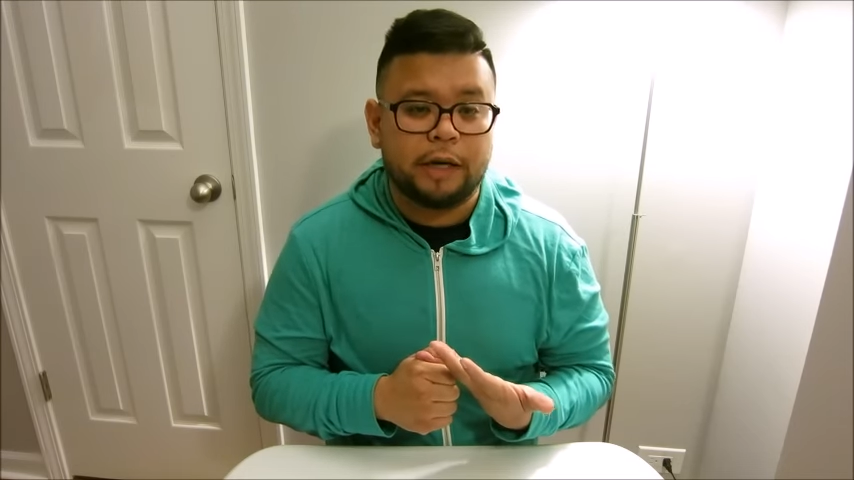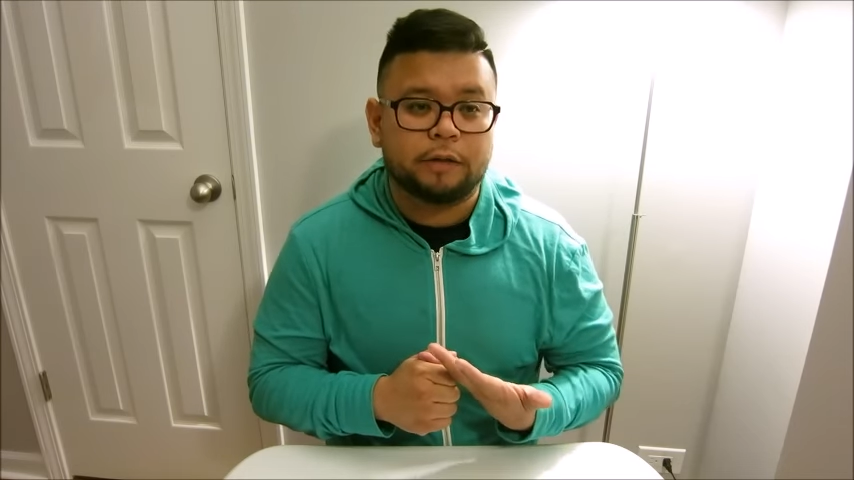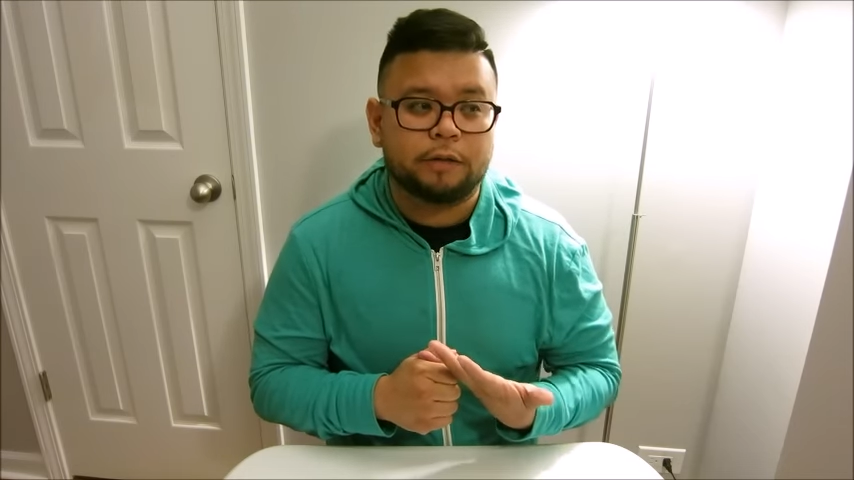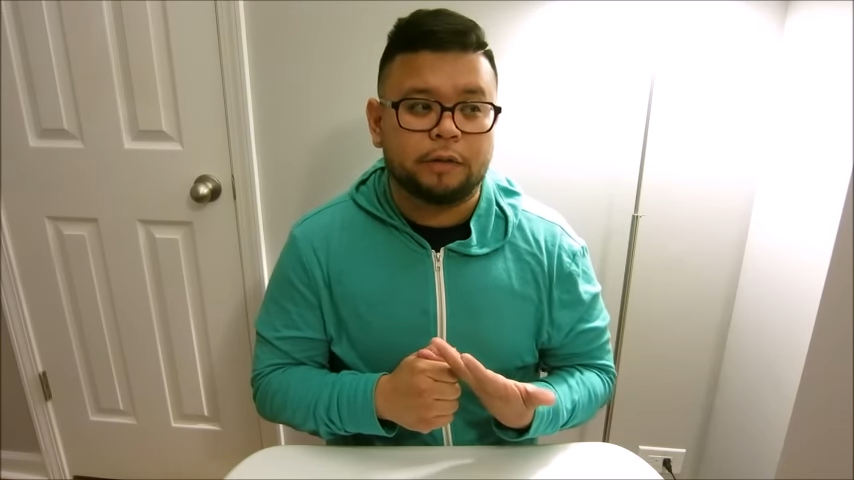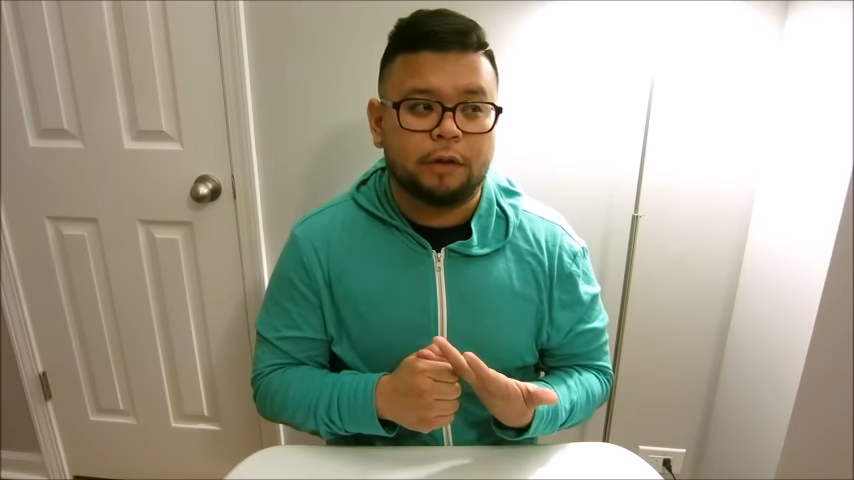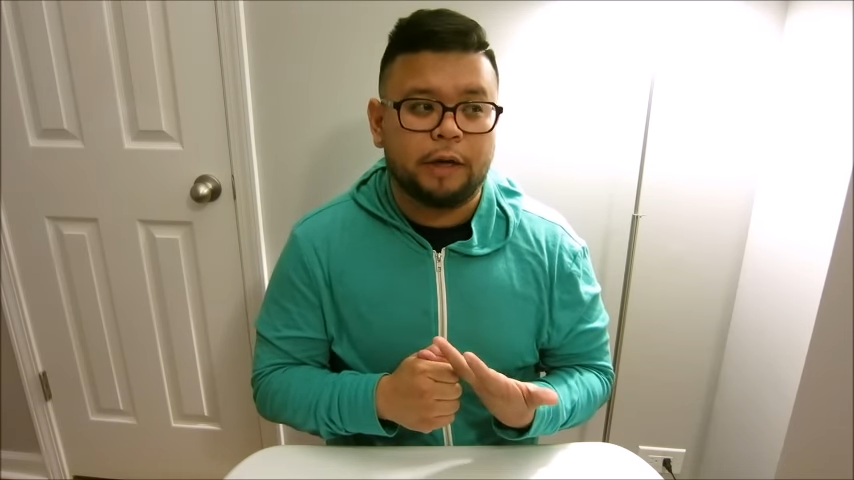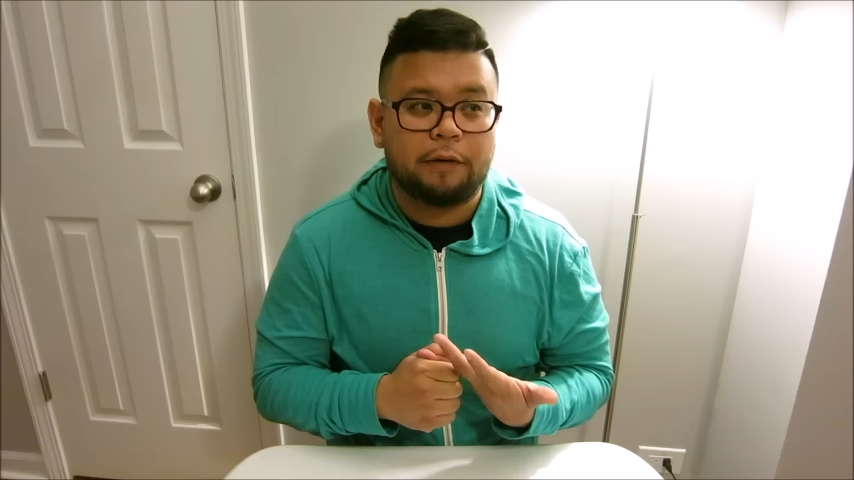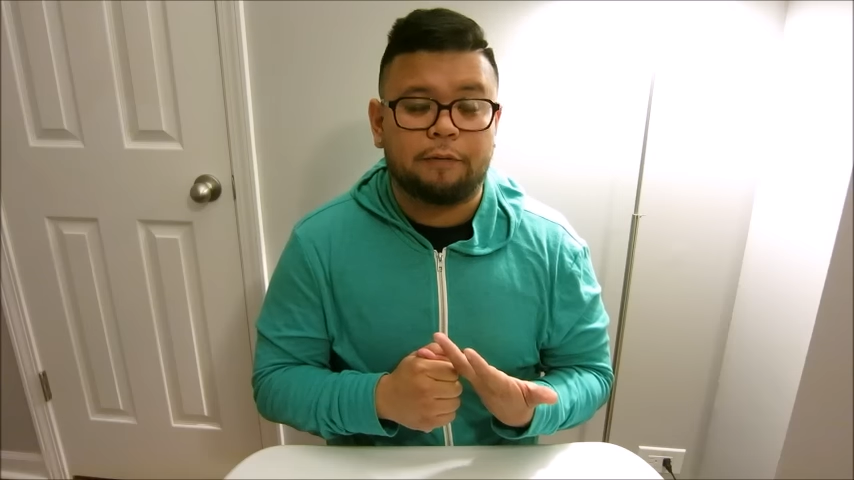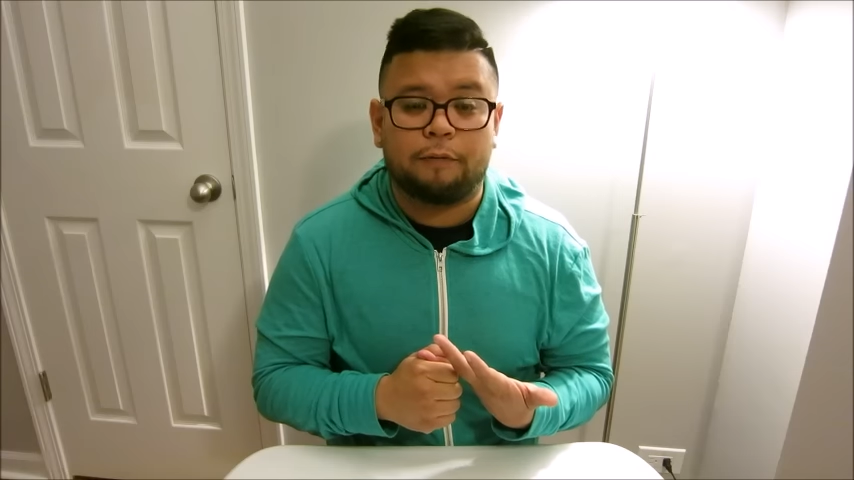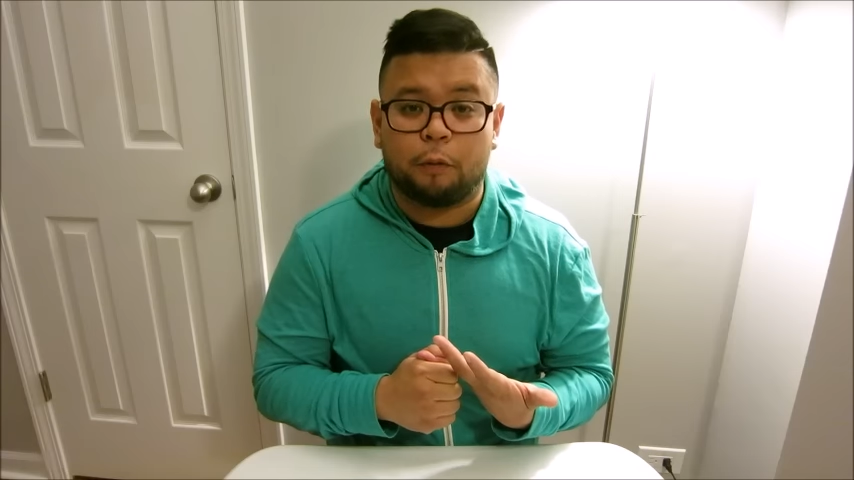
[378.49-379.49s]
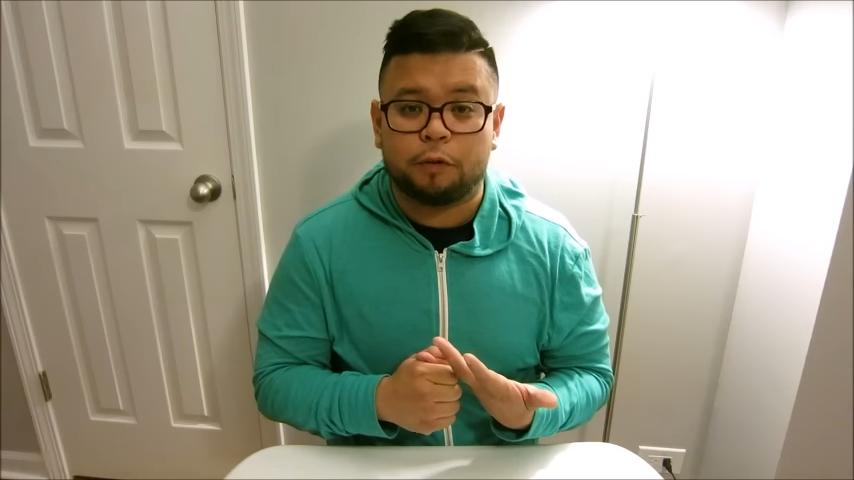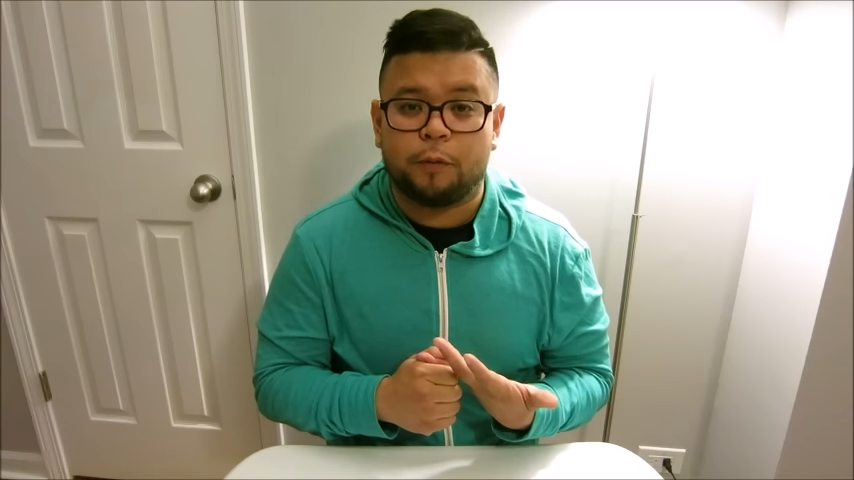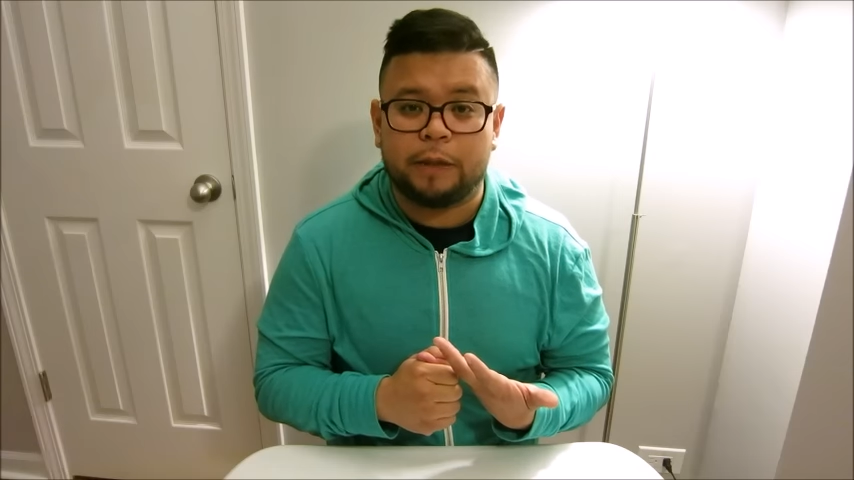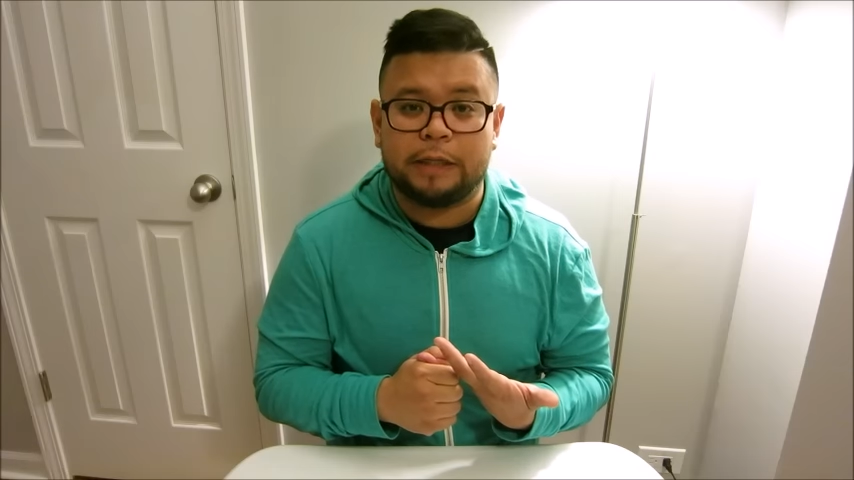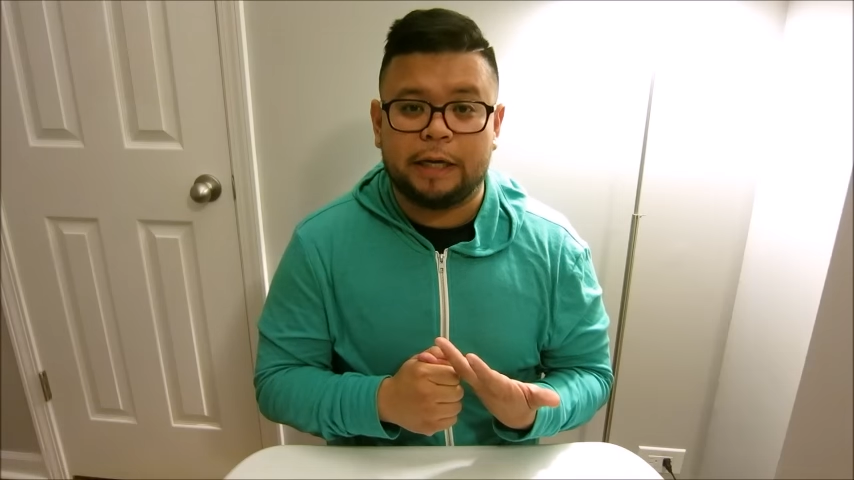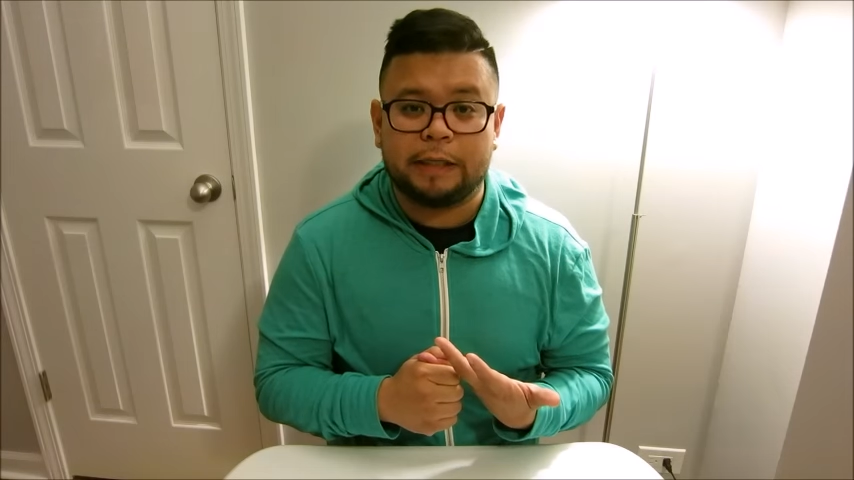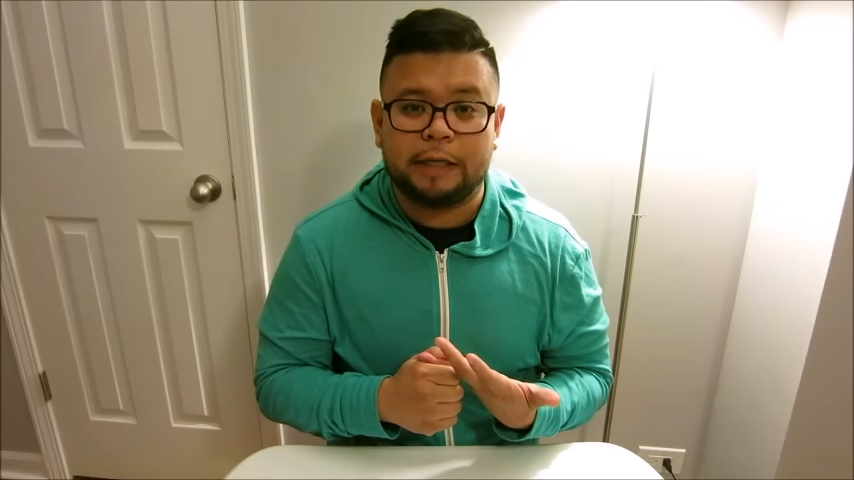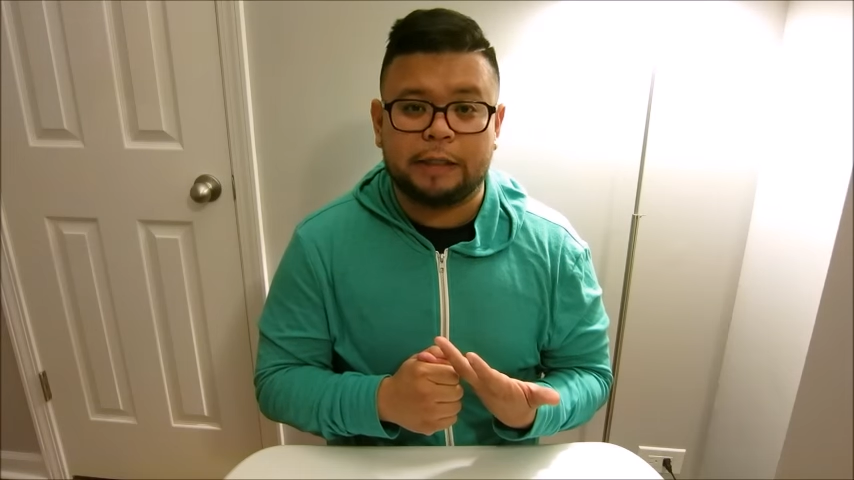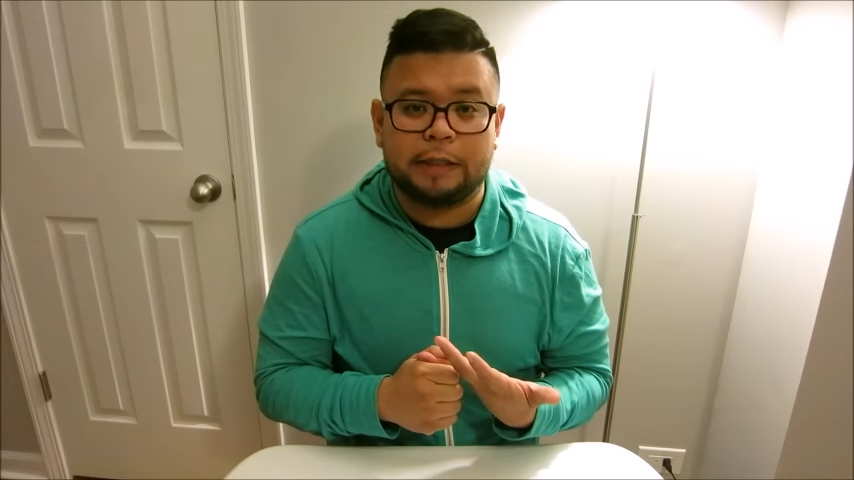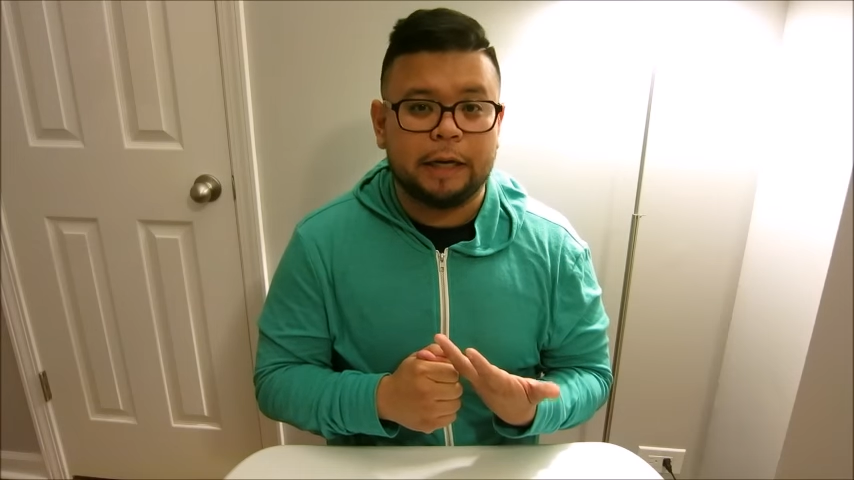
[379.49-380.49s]
extra at
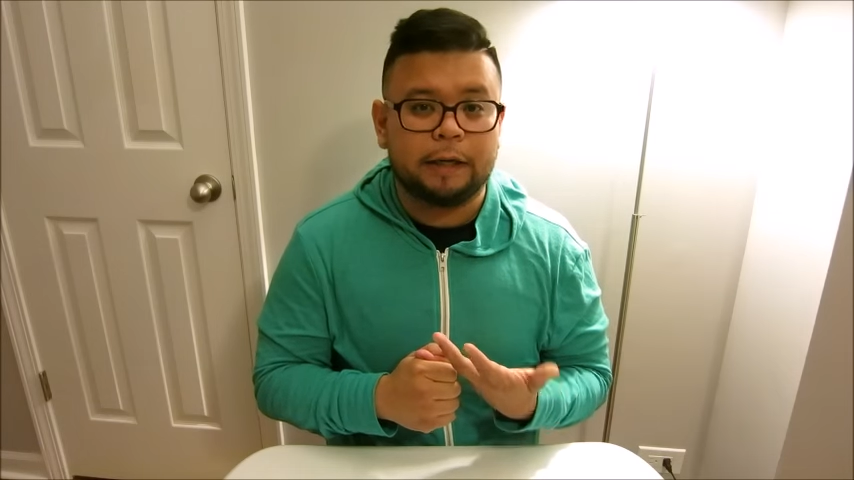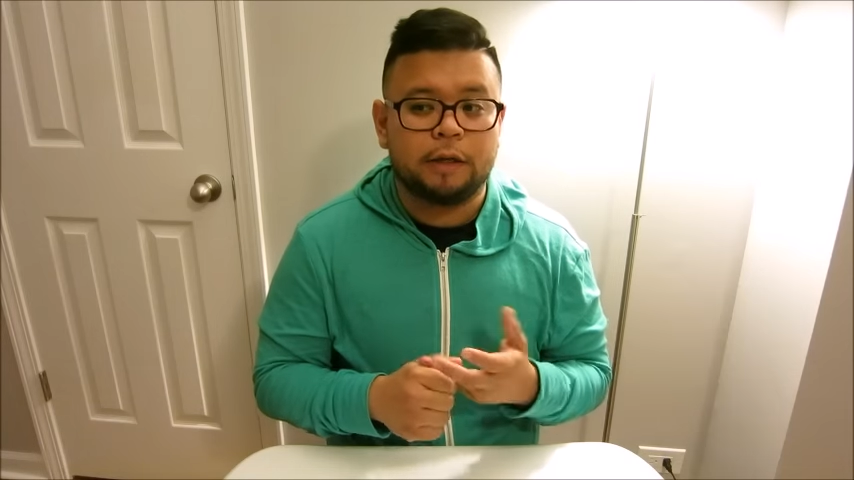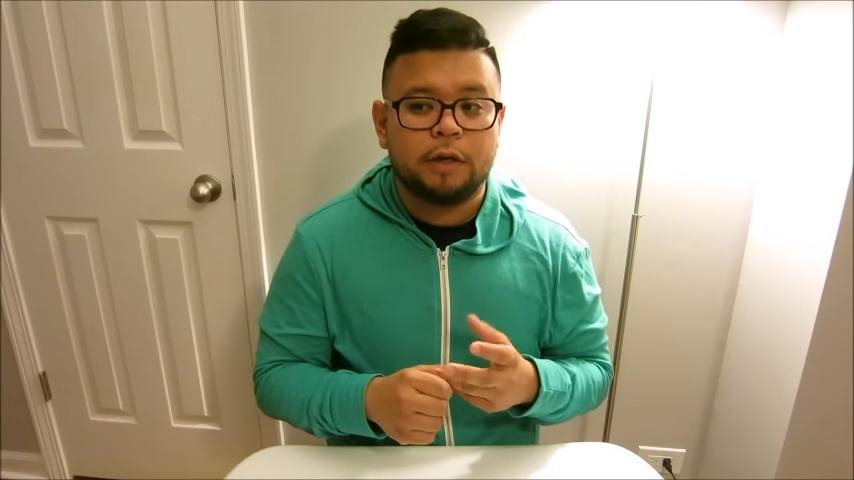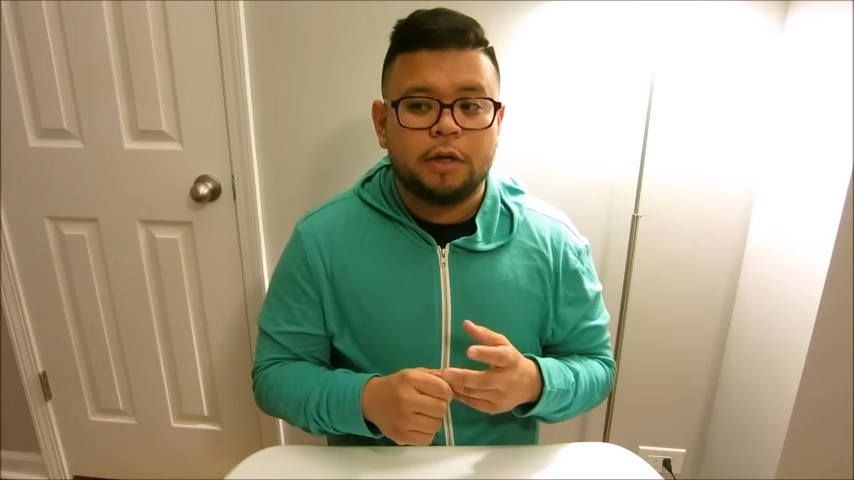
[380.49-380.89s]
$429.99.